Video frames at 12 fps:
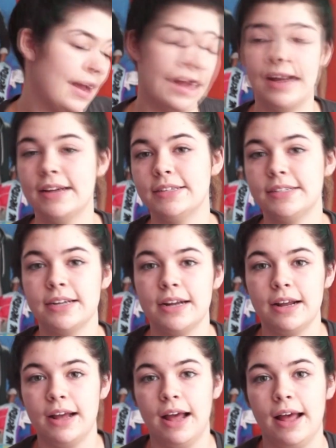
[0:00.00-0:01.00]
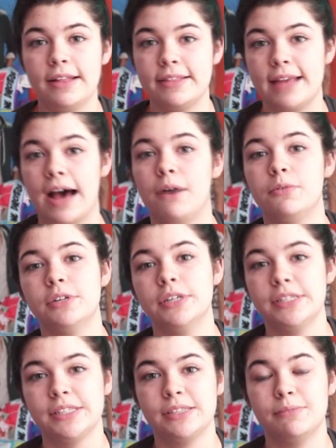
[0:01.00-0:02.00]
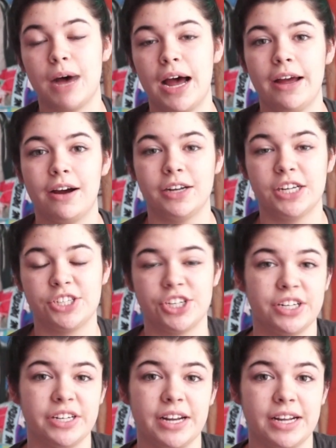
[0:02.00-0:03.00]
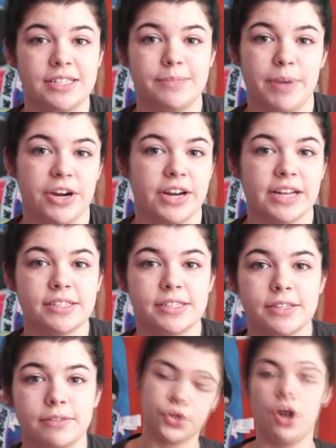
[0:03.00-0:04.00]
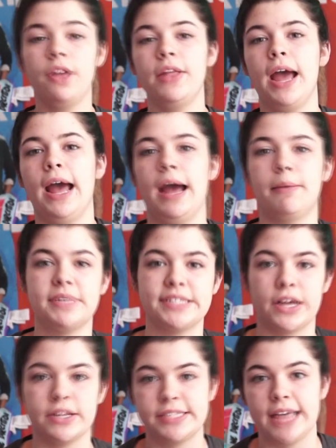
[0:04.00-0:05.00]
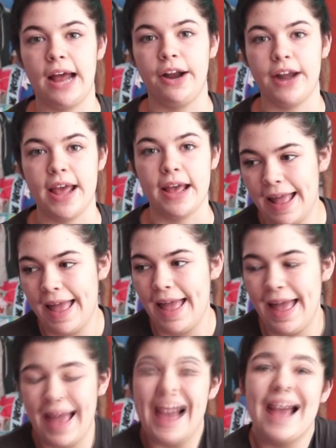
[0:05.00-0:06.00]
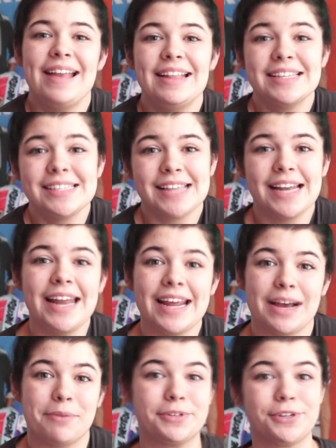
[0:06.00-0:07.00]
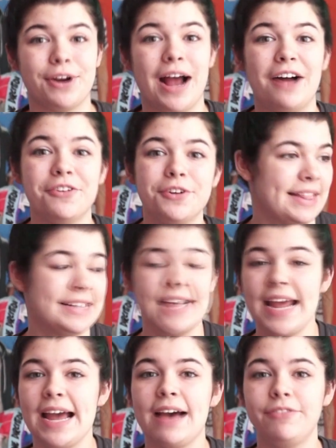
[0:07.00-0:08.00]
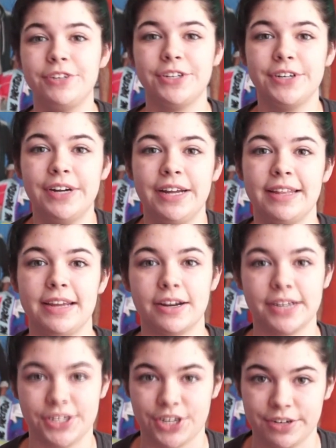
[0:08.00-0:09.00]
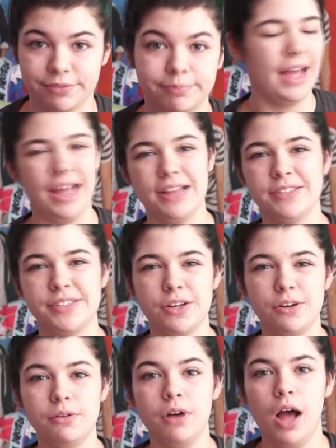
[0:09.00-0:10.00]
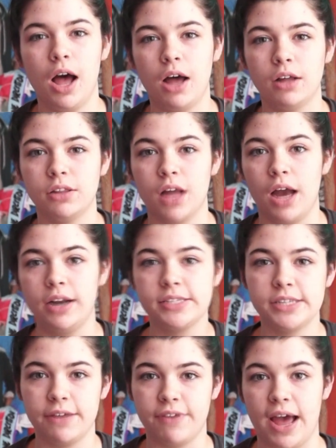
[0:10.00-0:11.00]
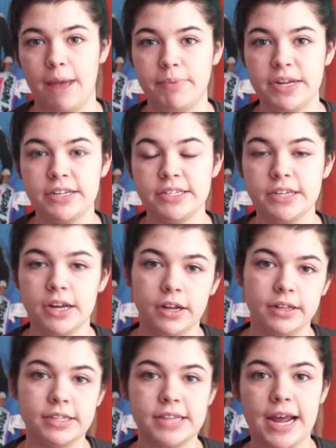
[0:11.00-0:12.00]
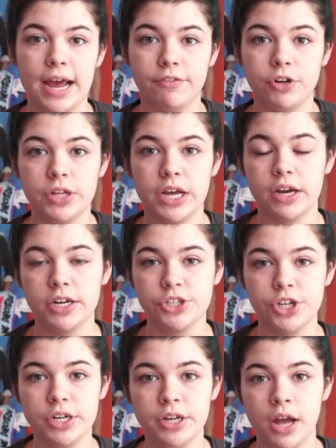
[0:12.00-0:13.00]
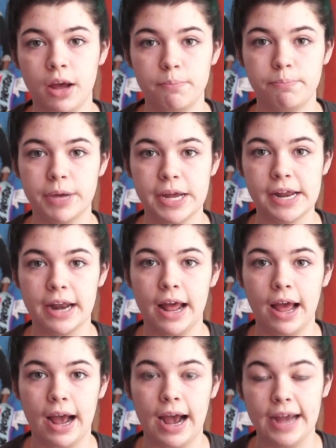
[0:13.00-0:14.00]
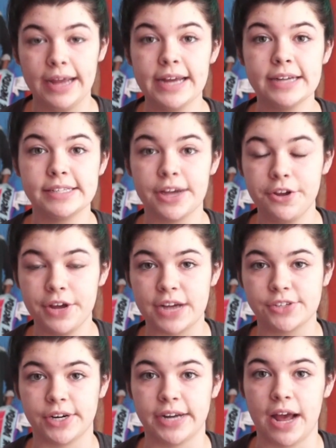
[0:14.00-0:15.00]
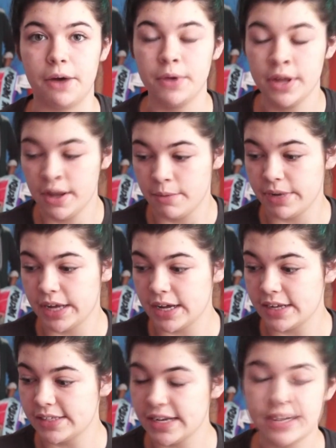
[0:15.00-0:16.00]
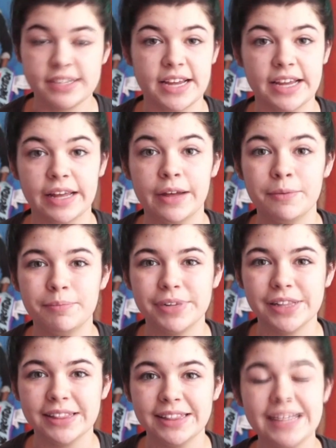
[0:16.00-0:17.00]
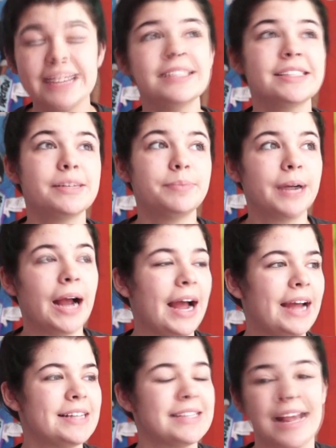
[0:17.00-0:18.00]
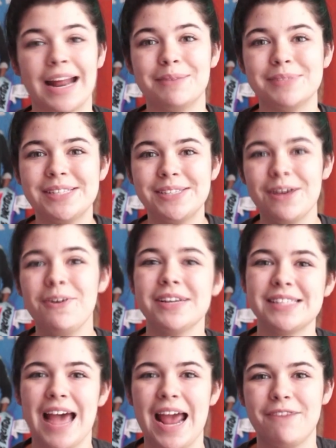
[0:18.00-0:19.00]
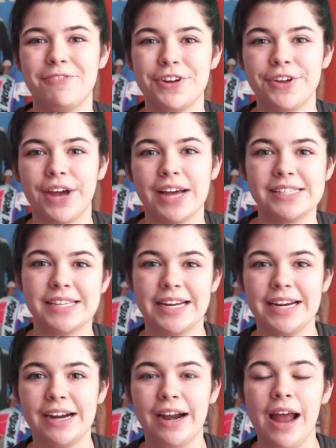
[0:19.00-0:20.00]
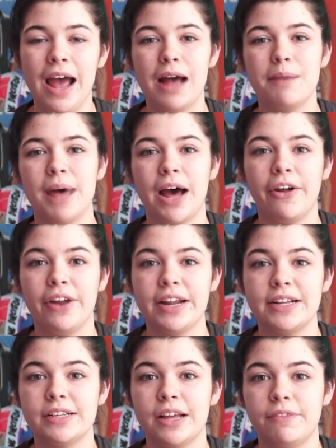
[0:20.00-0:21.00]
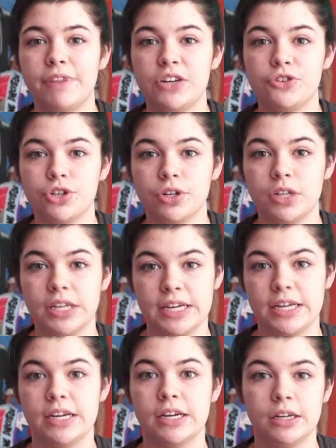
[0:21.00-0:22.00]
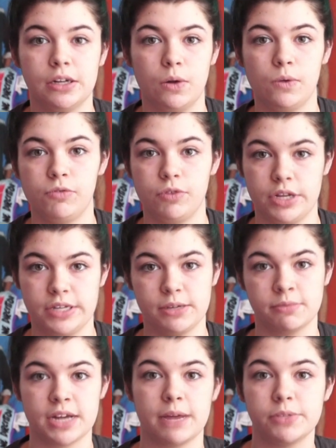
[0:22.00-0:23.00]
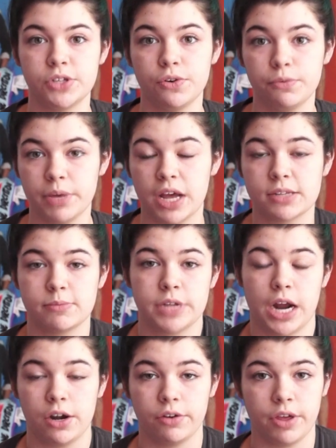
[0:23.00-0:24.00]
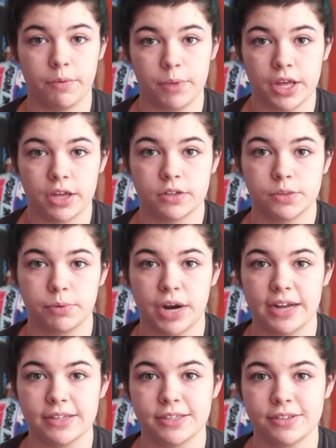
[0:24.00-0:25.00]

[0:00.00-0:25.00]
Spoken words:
And that was my audition experience. So all that happens on Saturday, and then Sunday comes around, the day after the audition. And so a lot of stuff happened the day after the audition, but I can't tell you guys right now because it is a complete surprise, and I'm so excited for you guys to hear about it eventually, hopefully sometime soon, because I'm tired of keeping it a surprise.